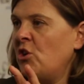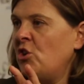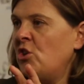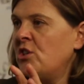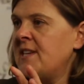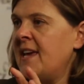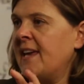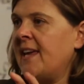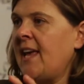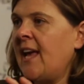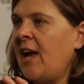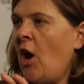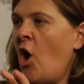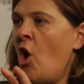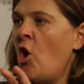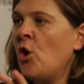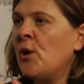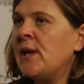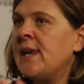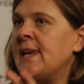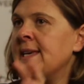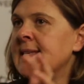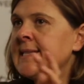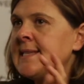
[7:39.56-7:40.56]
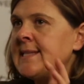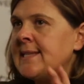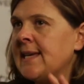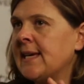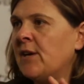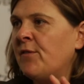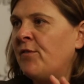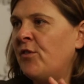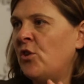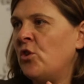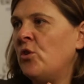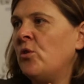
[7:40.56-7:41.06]
taking a holistic
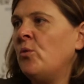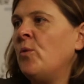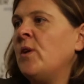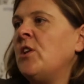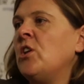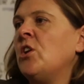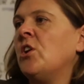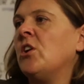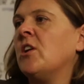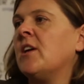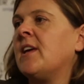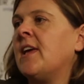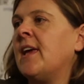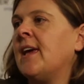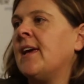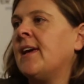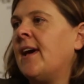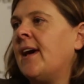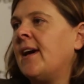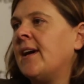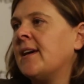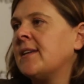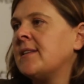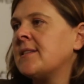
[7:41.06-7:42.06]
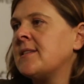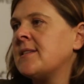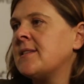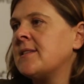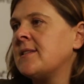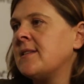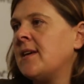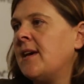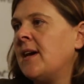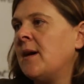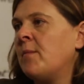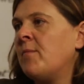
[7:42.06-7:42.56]
view when you're looking
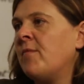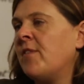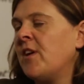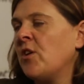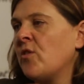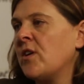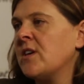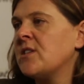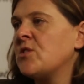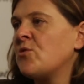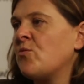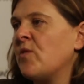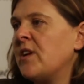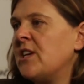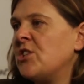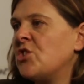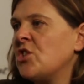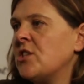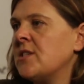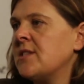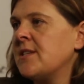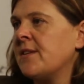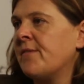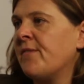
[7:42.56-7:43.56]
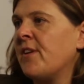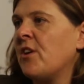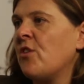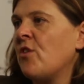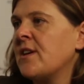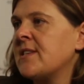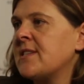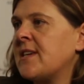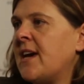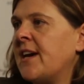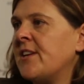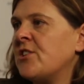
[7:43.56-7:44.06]
at various regions and
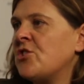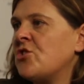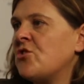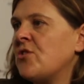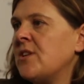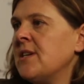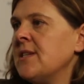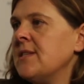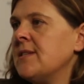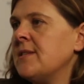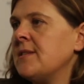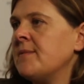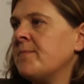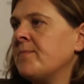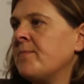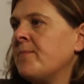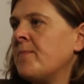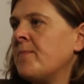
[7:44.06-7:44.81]
various countries?